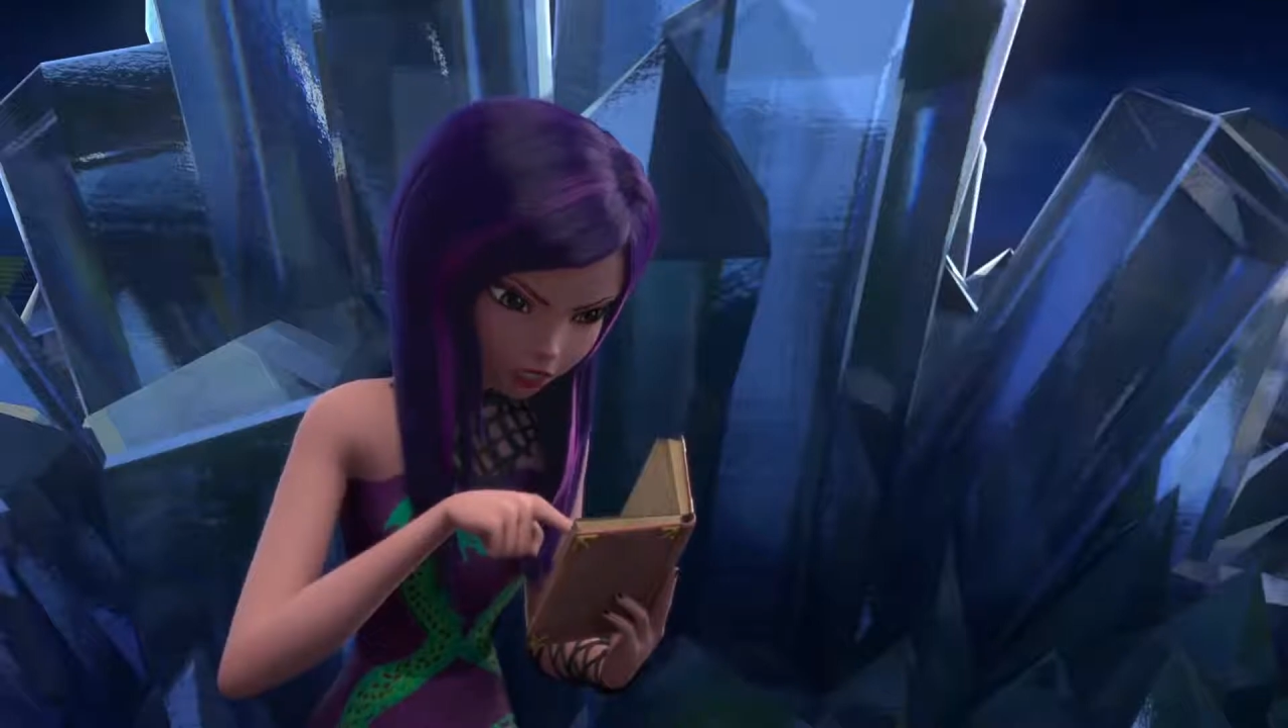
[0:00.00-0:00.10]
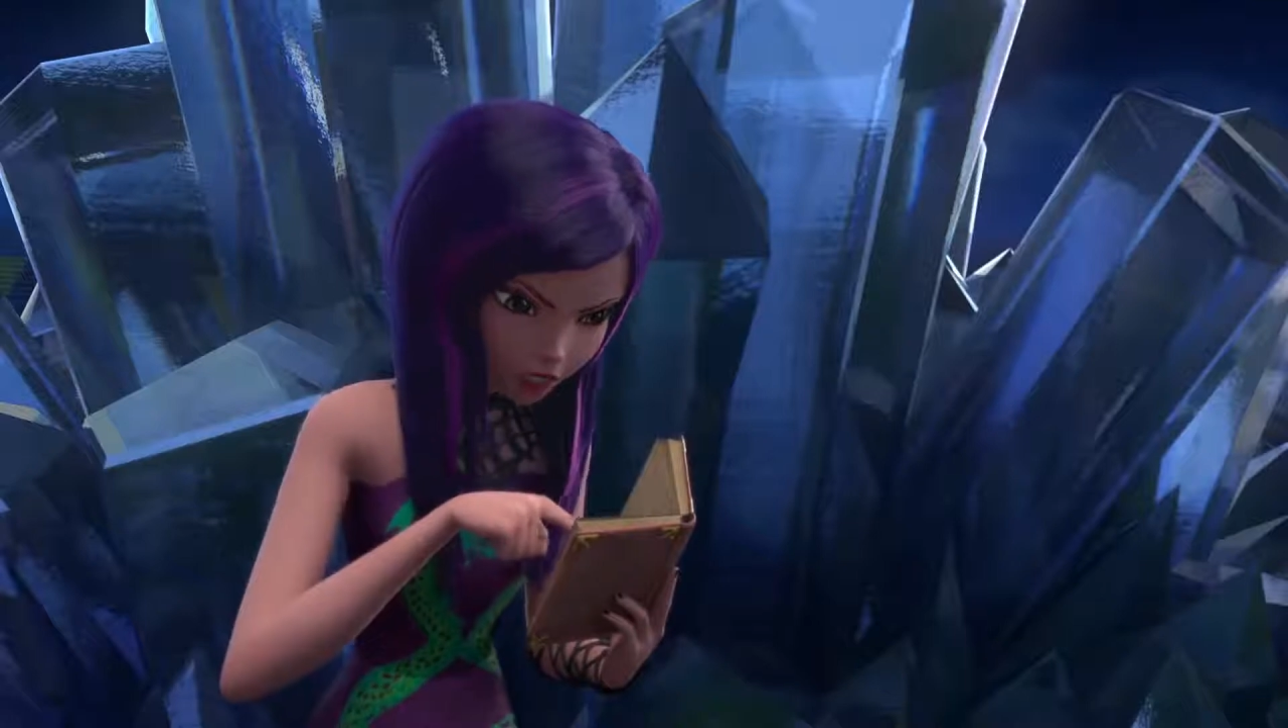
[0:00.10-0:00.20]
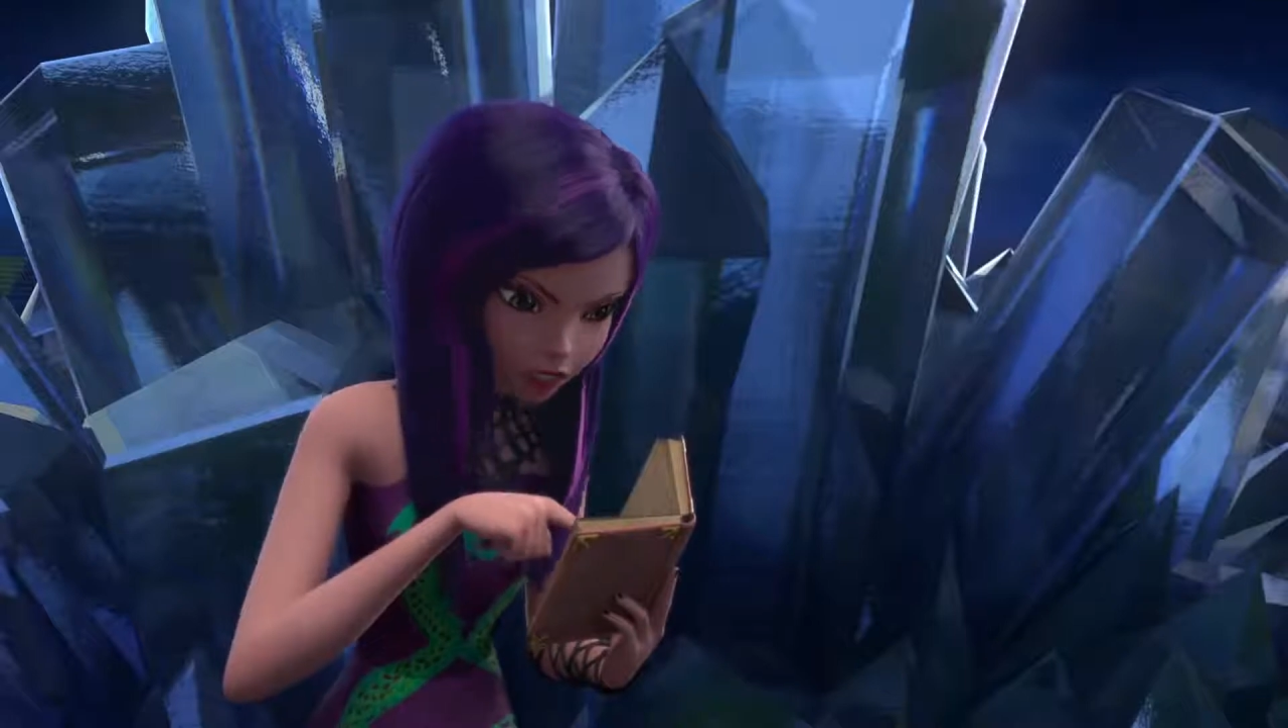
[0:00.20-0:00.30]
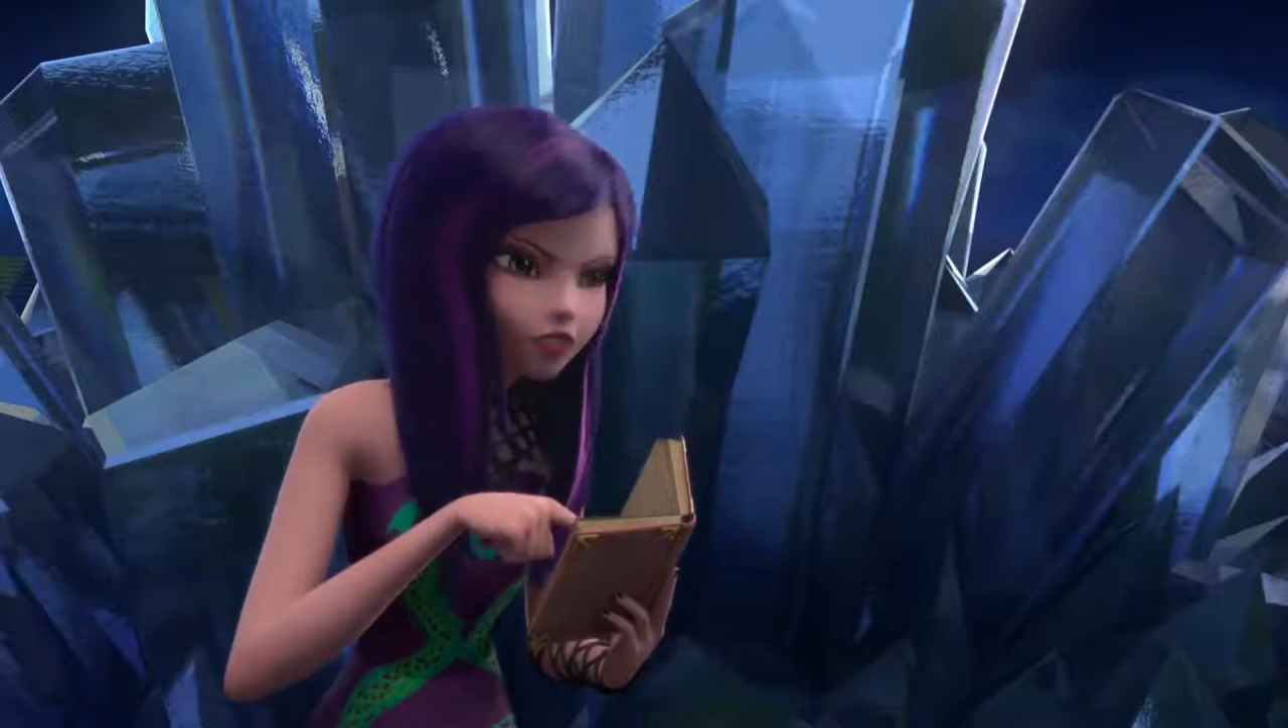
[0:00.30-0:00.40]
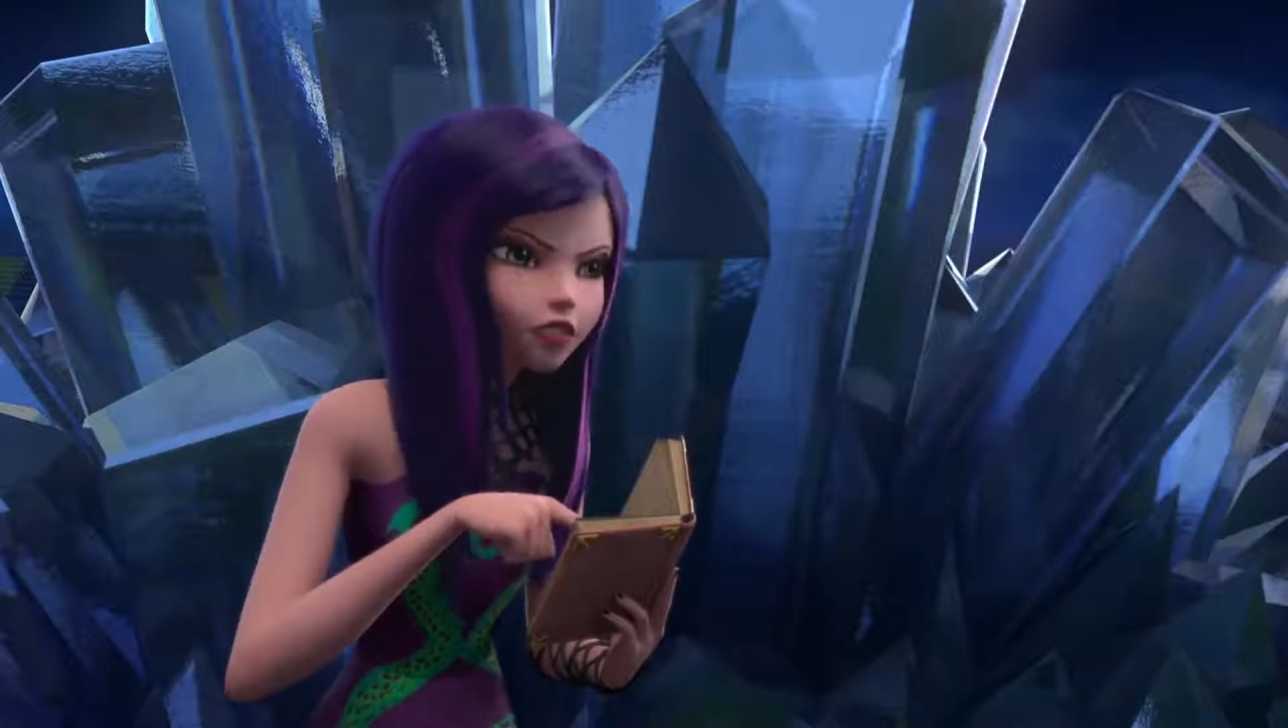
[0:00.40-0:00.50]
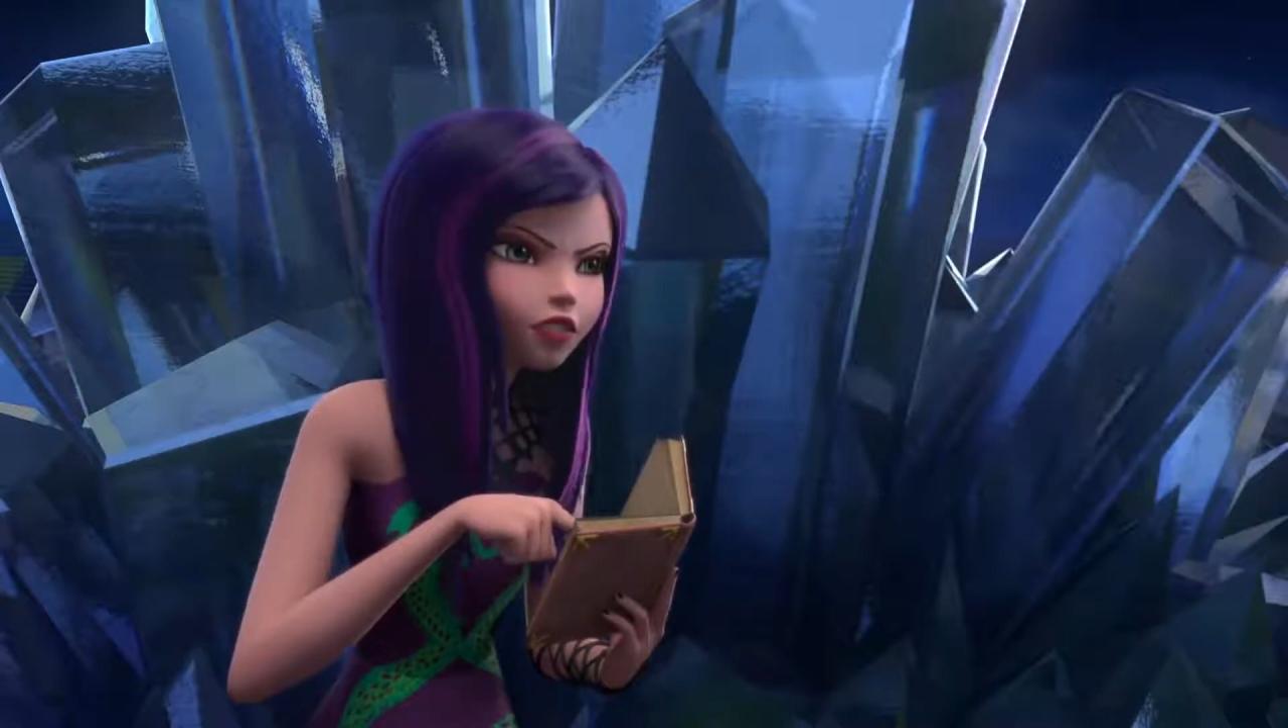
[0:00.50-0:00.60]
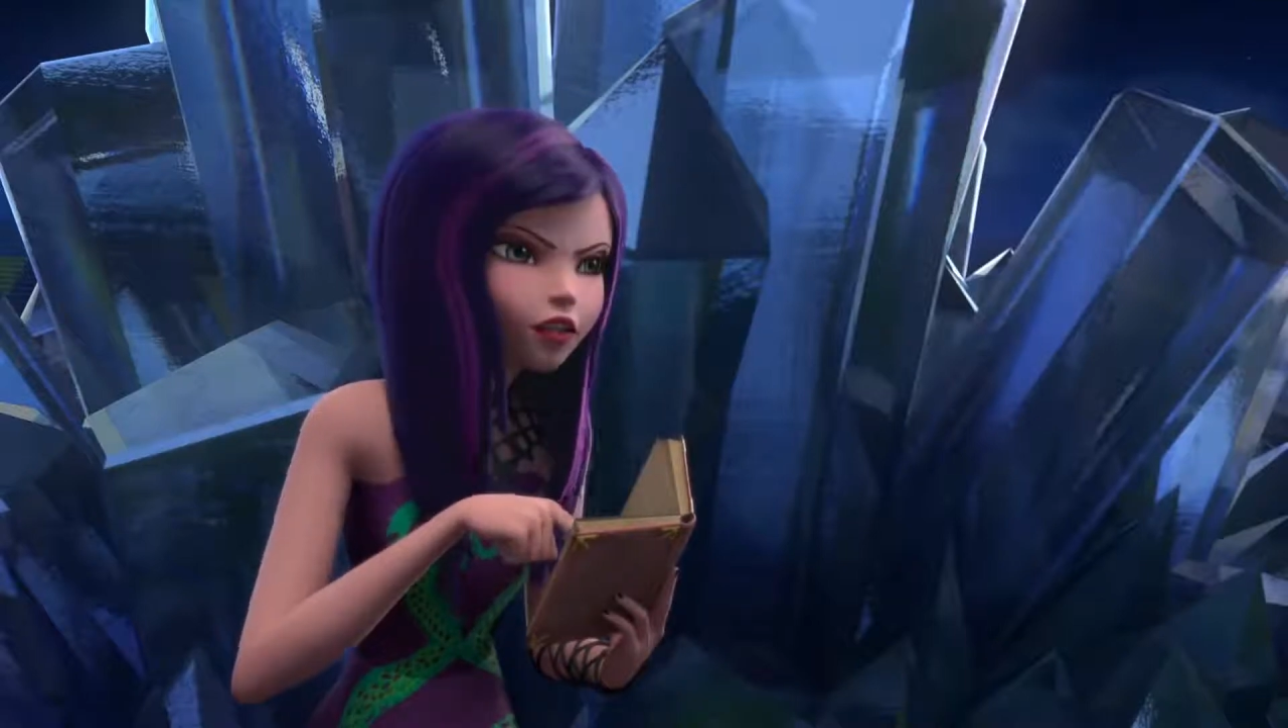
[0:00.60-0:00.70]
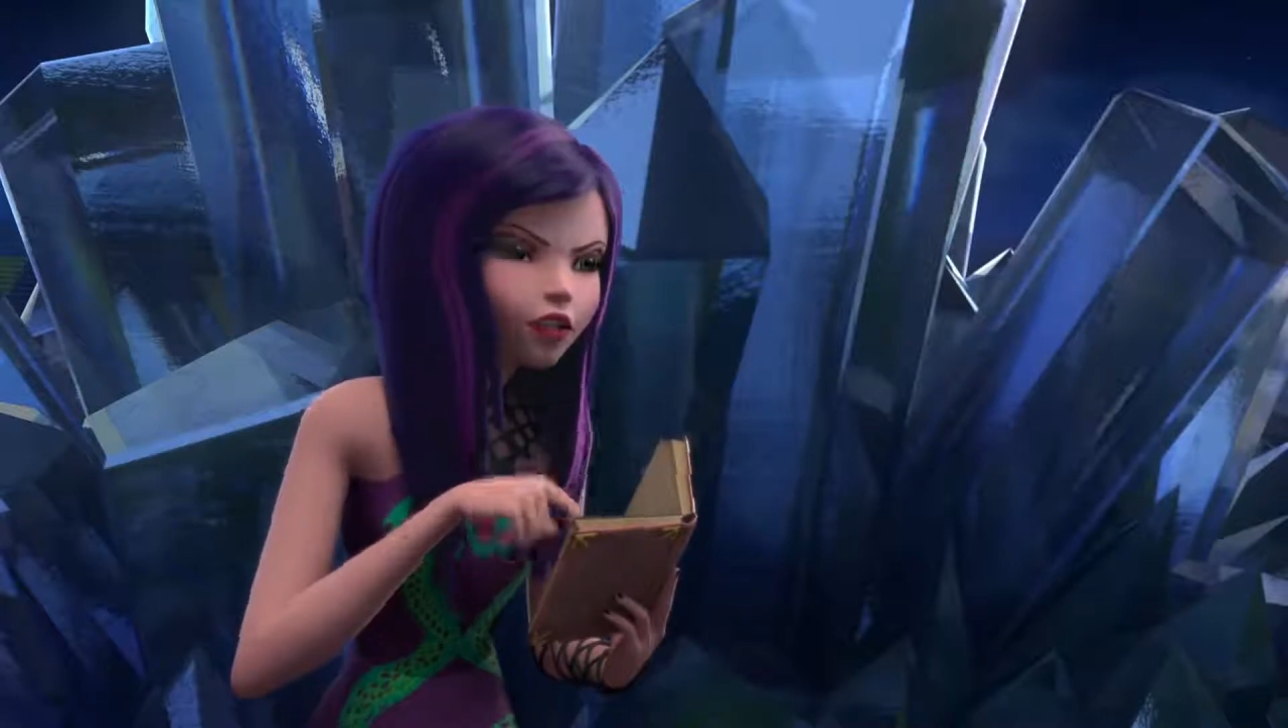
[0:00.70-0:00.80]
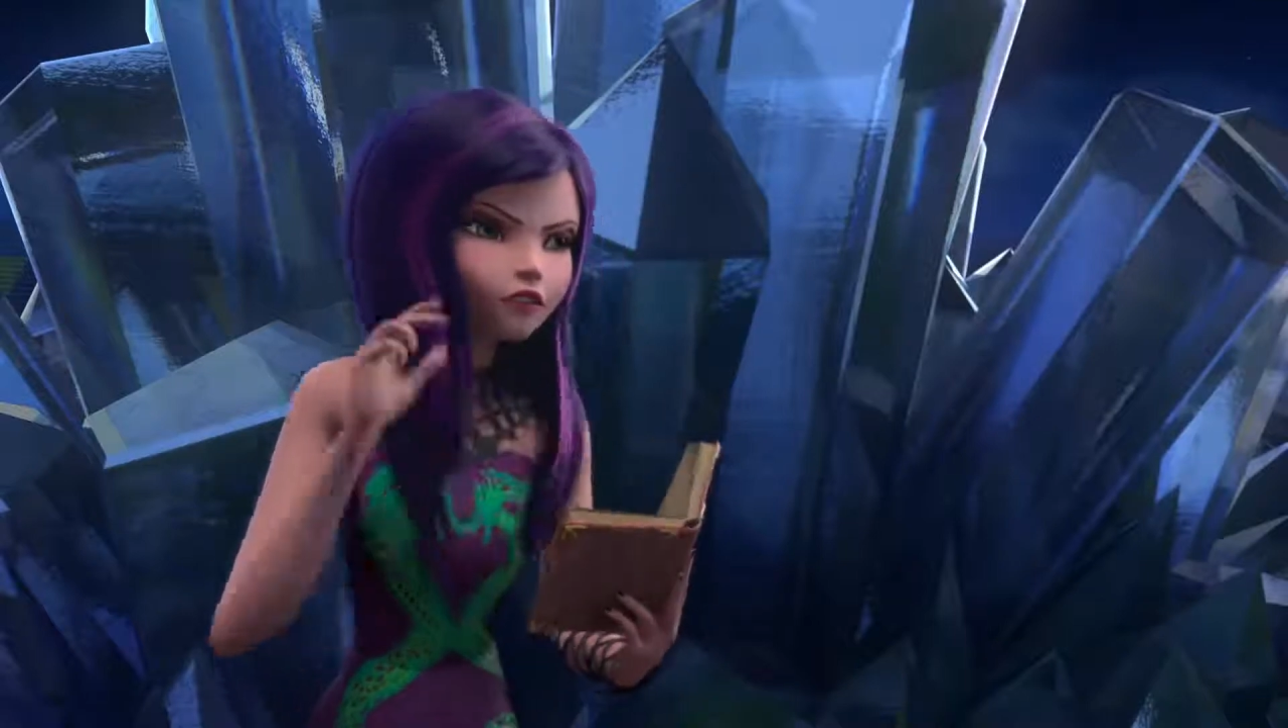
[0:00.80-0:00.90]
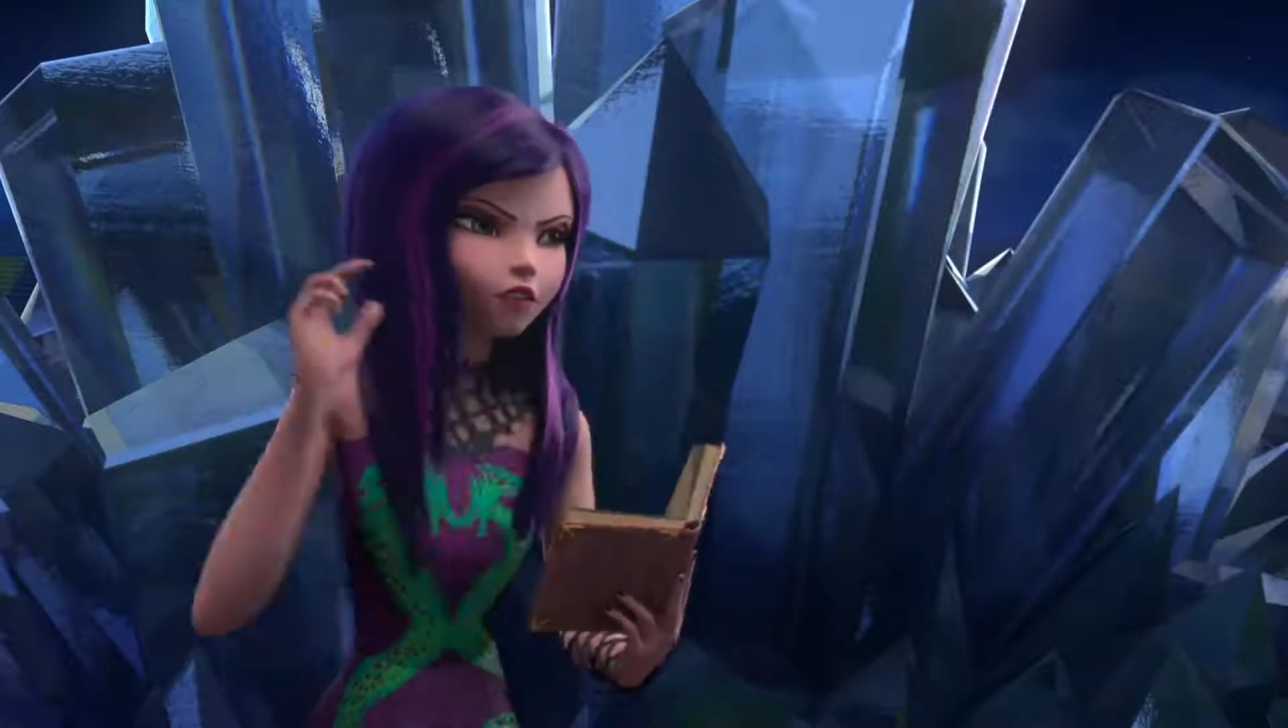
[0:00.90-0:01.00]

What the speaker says: fate. Leave the